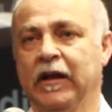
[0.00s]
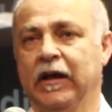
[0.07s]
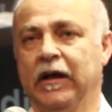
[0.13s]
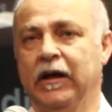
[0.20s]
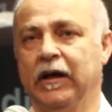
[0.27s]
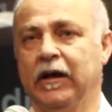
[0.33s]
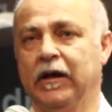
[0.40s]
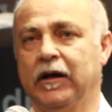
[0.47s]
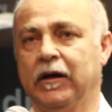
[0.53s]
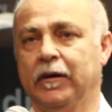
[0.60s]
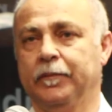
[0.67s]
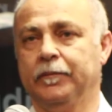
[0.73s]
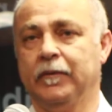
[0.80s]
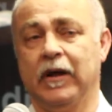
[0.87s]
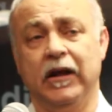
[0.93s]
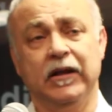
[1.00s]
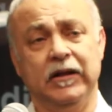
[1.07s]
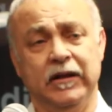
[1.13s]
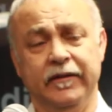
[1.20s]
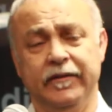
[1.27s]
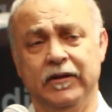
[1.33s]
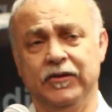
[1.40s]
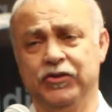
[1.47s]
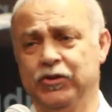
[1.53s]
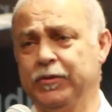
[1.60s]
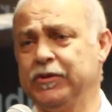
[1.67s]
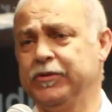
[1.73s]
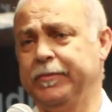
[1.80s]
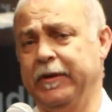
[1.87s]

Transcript: um, and even Jewish